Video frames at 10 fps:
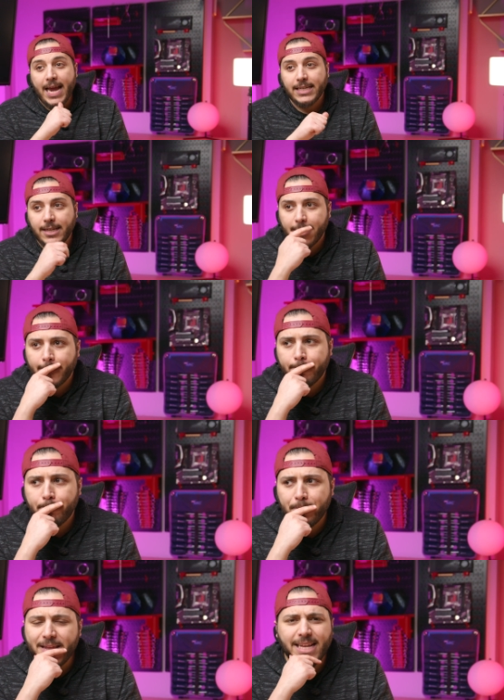and uh,
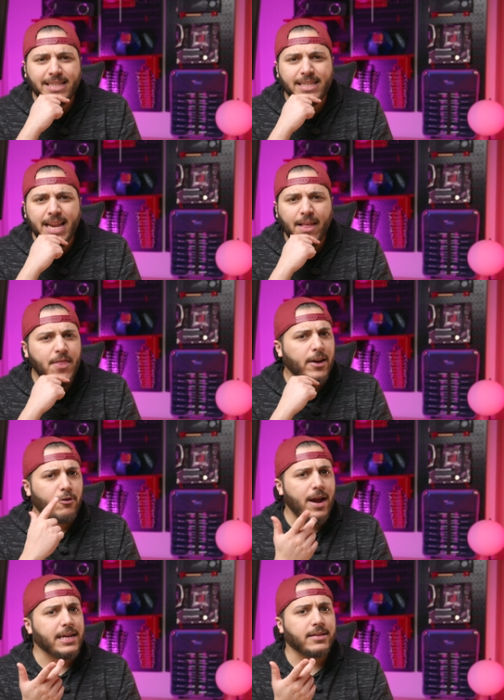it's not that
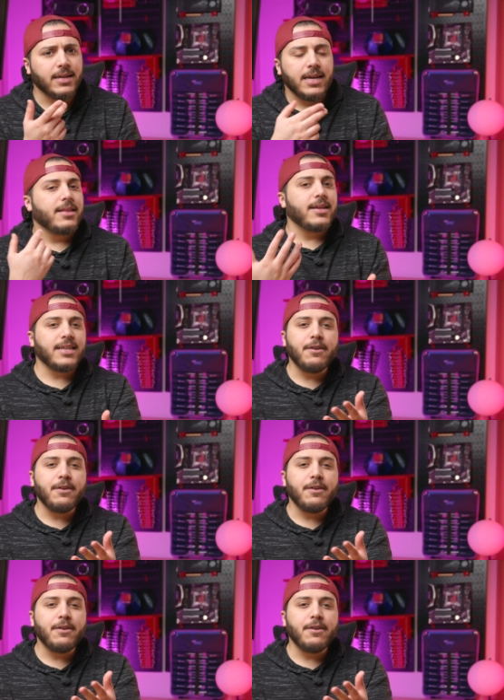great. This